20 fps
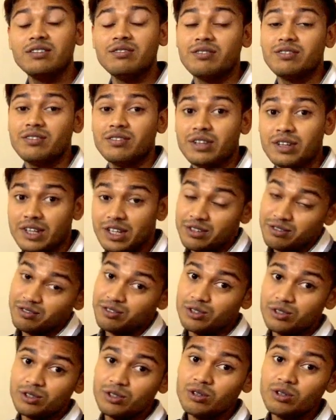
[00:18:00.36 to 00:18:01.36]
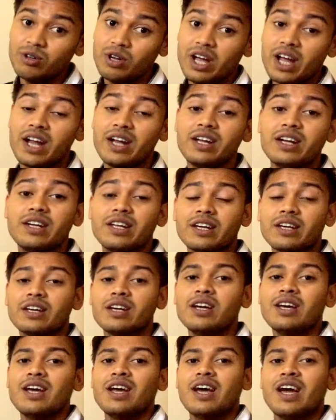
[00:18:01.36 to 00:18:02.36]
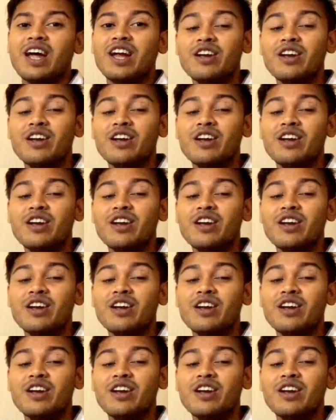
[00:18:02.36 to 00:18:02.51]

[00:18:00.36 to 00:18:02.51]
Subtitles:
find if you do editing.